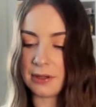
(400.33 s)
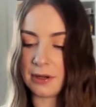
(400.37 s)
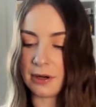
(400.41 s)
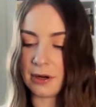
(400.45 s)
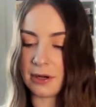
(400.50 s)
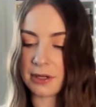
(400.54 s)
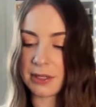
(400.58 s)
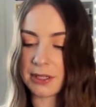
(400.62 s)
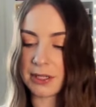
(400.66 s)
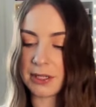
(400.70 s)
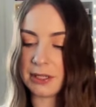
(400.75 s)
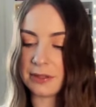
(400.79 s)

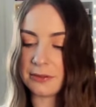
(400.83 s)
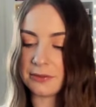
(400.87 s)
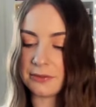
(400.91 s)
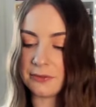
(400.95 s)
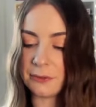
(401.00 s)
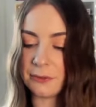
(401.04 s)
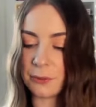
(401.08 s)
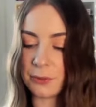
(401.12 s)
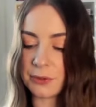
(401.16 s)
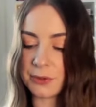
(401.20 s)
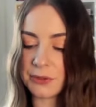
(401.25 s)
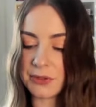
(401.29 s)
Arcane
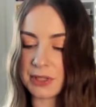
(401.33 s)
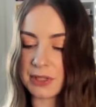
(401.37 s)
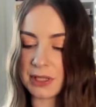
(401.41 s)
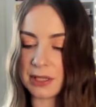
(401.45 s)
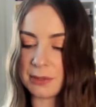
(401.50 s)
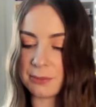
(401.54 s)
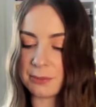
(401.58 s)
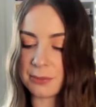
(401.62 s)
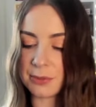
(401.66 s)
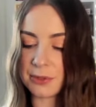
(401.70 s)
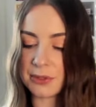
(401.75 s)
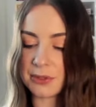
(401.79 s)
Force, The
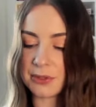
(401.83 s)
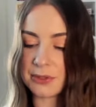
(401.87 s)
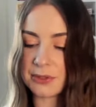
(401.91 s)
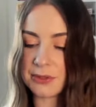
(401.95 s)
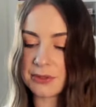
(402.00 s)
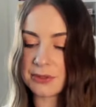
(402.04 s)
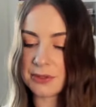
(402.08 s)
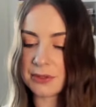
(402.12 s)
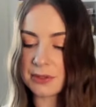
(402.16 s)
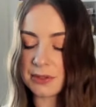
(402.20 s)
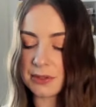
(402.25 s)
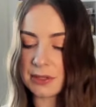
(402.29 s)

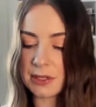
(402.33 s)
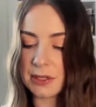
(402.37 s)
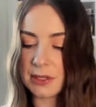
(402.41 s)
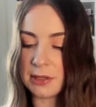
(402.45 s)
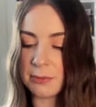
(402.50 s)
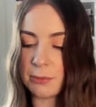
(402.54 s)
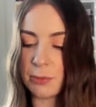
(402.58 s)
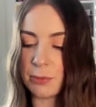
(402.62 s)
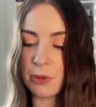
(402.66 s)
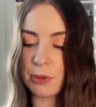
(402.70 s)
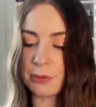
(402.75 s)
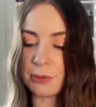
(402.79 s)
Empress,
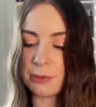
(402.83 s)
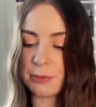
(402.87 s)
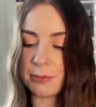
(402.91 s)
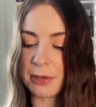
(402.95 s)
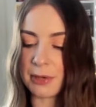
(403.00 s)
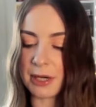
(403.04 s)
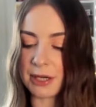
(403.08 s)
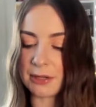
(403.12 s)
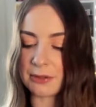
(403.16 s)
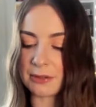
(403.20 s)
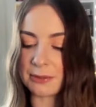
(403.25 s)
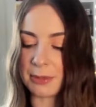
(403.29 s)
Portable
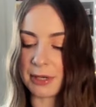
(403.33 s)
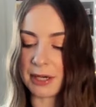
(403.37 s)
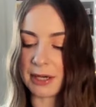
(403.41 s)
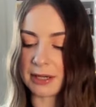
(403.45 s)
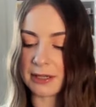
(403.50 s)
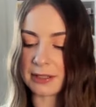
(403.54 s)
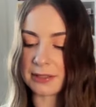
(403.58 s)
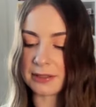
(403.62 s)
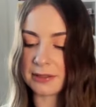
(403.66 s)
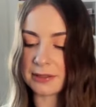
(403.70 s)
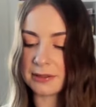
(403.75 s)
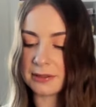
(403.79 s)
Battery Pack.